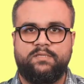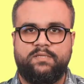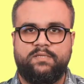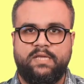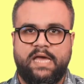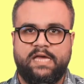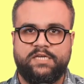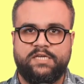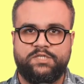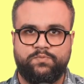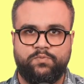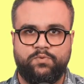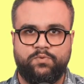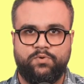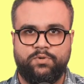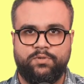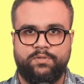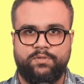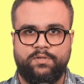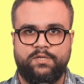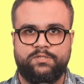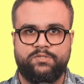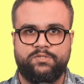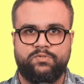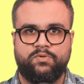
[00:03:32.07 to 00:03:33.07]

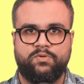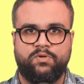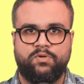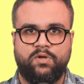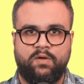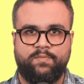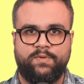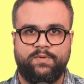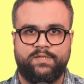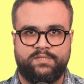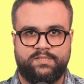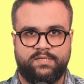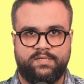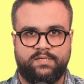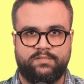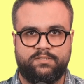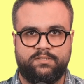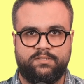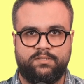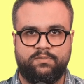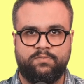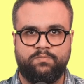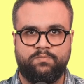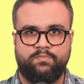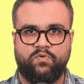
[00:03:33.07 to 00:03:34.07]
dashboard is your comment
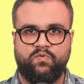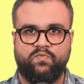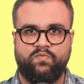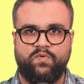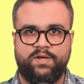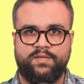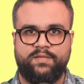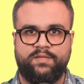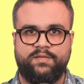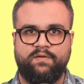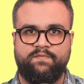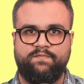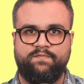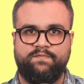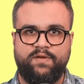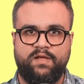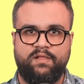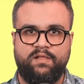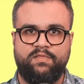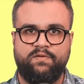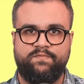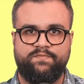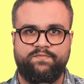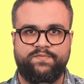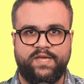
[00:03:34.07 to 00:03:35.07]
center, providing a
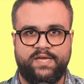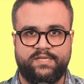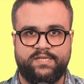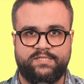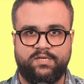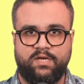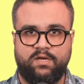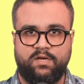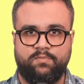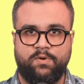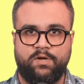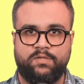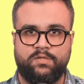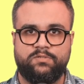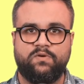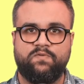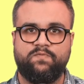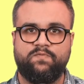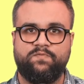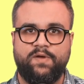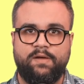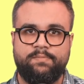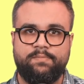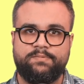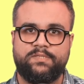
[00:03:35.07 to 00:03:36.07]
wealth of data about your
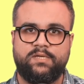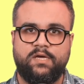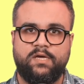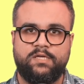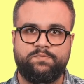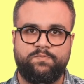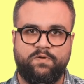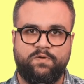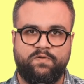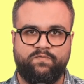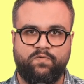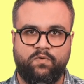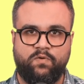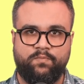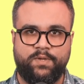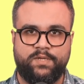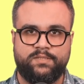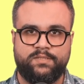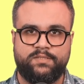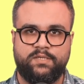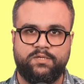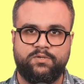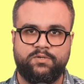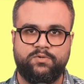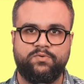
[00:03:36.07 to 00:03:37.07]
website
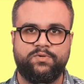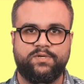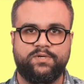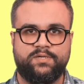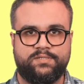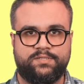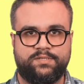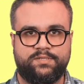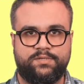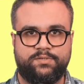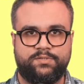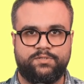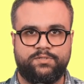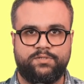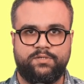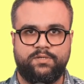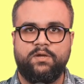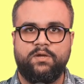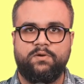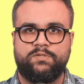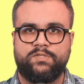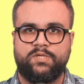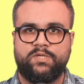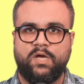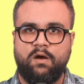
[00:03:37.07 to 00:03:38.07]
performance in Google Search.
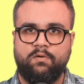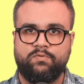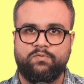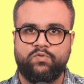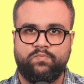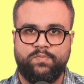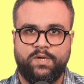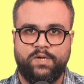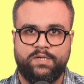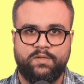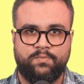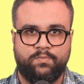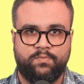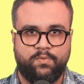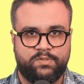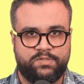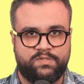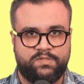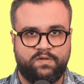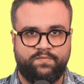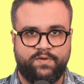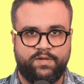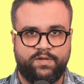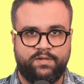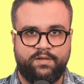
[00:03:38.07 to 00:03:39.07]
Here is how to make the most
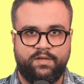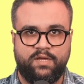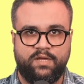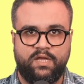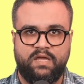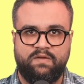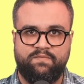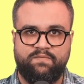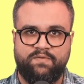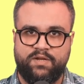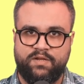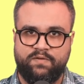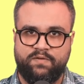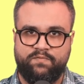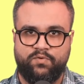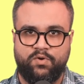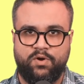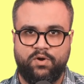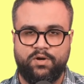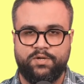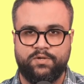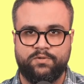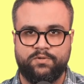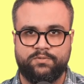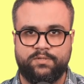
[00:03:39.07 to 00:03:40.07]
of it, even if you
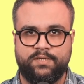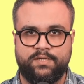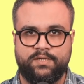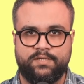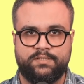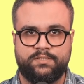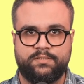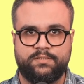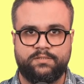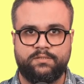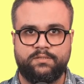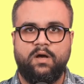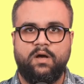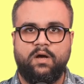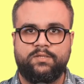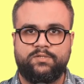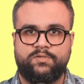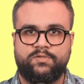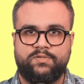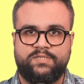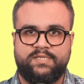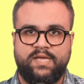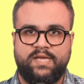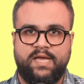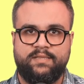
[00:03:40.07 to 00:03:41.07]
are new to this.
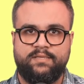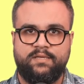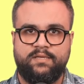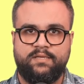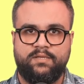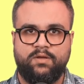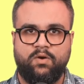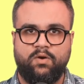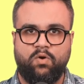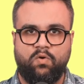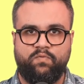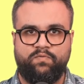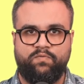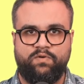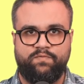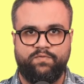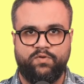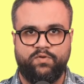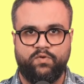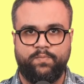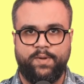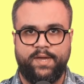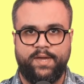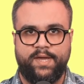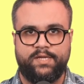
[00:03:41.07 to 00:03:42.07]
Understanding the
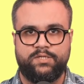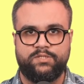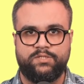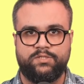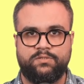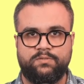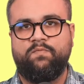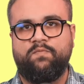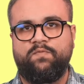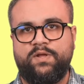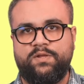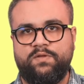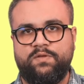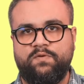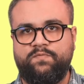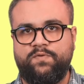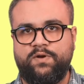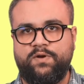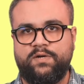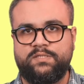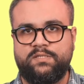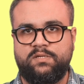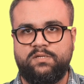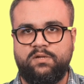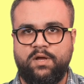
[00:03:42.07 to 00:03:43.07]
overview page. When you
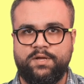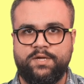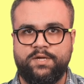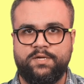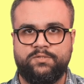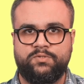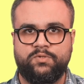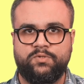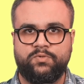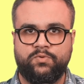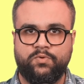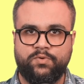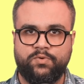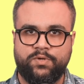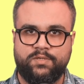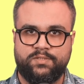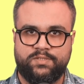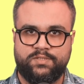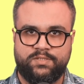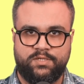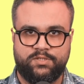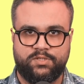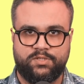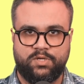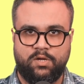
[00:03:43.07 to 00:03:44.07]
first log into Google
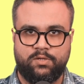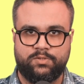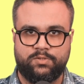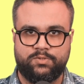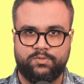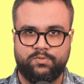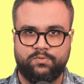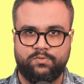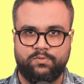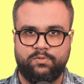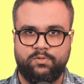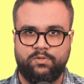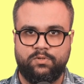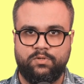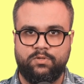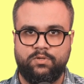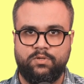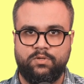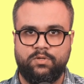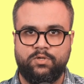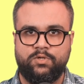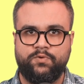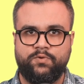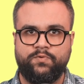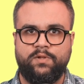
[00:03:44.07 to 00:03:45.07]
Search Console,
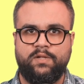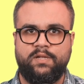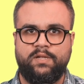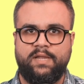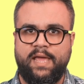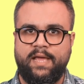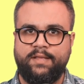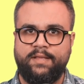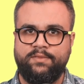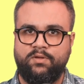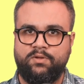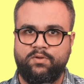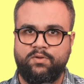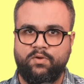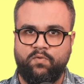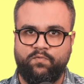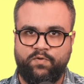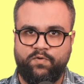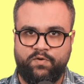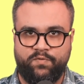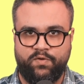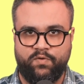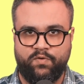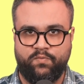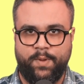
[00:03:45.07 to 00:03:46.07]
you will land on an
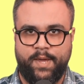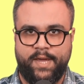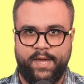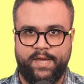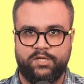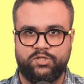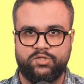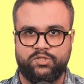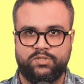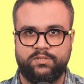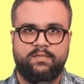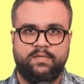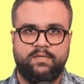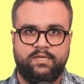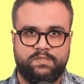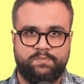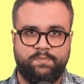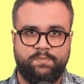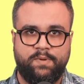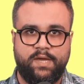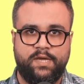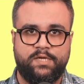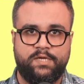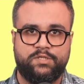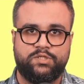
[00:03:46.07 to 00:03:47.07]
overview page. This
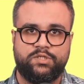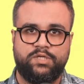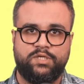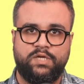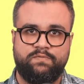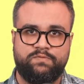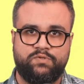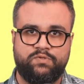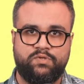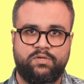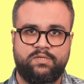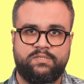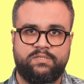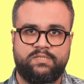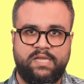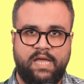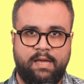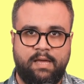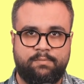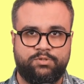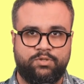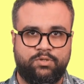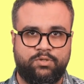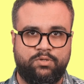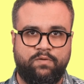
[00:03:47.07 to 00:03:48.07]
page gives you a
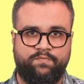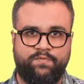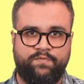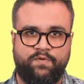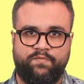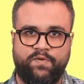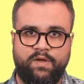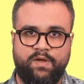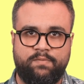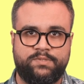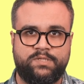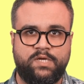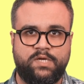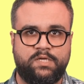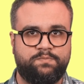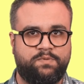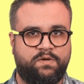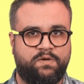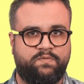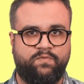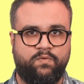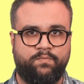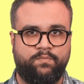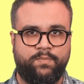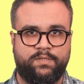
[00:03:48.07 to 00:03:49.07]
snapshot of your website
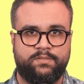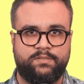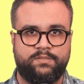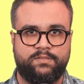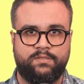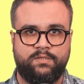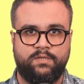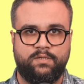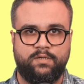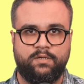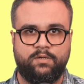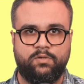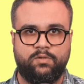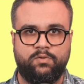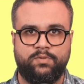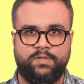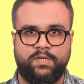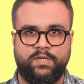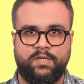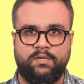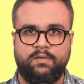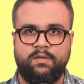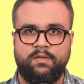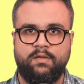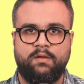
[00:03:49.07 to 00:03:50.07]
performance,
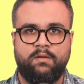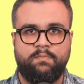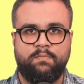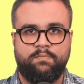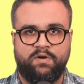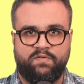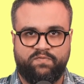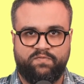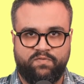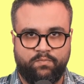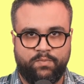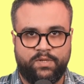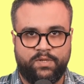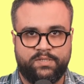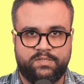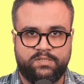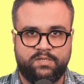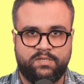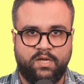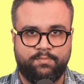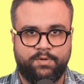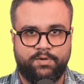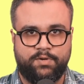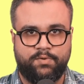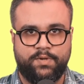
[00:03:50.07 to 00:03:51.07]
including performance
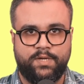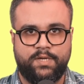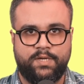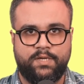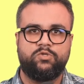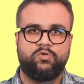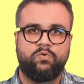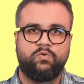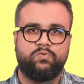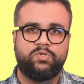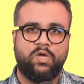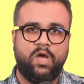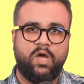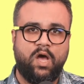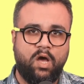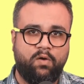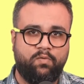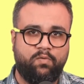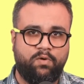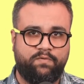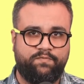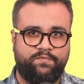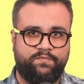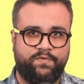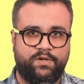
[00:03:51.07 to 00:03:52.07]
summary. Shows how
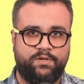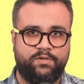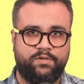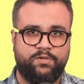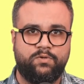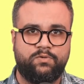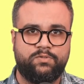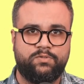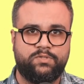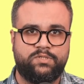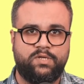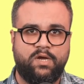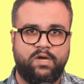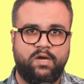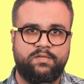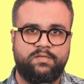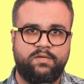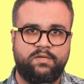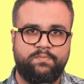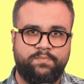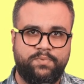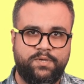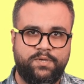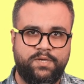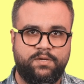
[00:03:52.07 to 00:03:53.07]
often your site
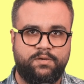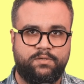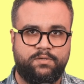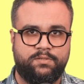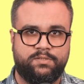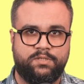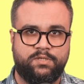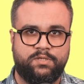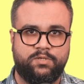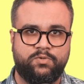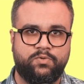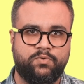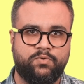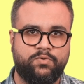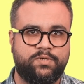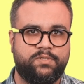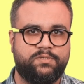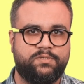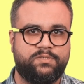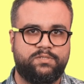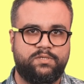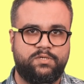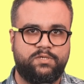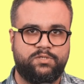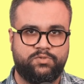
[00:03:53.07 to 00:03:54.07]
appears in Google
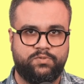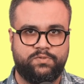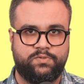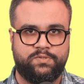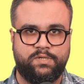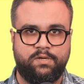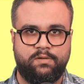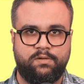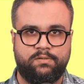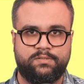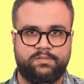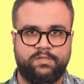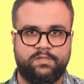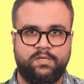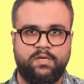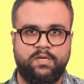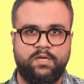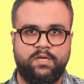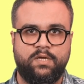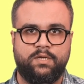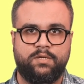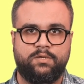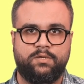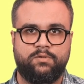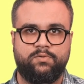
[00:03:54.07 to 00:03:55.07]
search results,
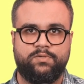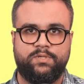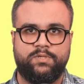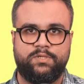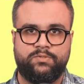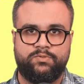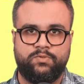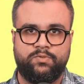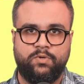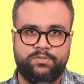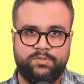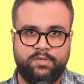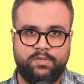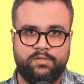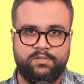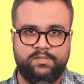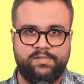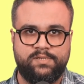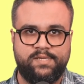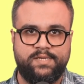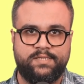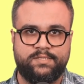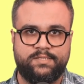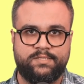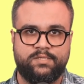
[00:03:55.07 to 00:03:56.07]
including total
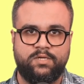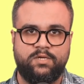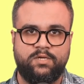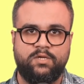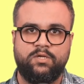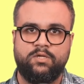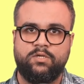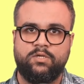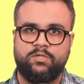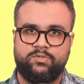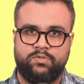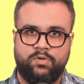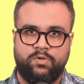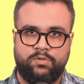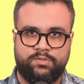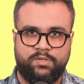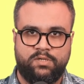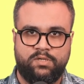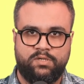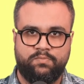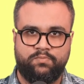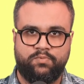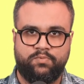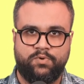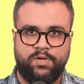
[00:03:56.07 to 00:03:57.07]
clicks,
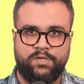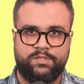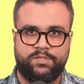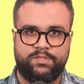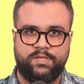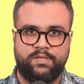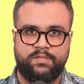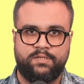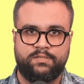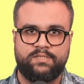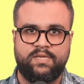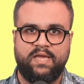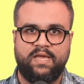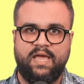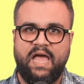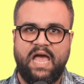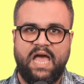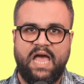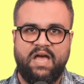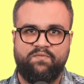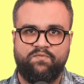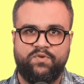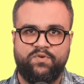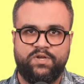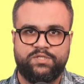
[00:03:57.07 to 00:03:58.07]
total impressions,
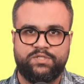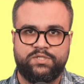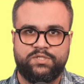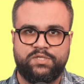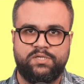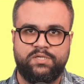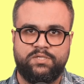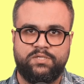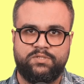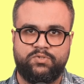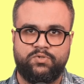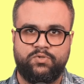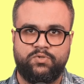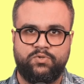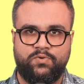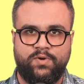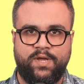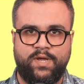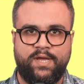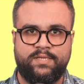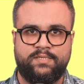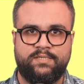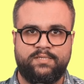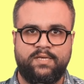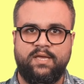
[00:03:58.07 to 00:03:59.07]
average click-through
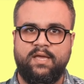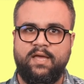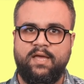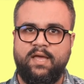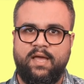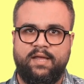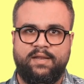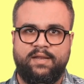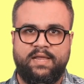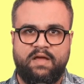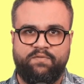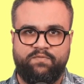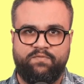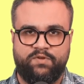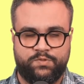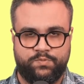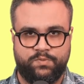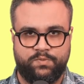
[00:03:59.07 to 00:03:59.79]
rate, and average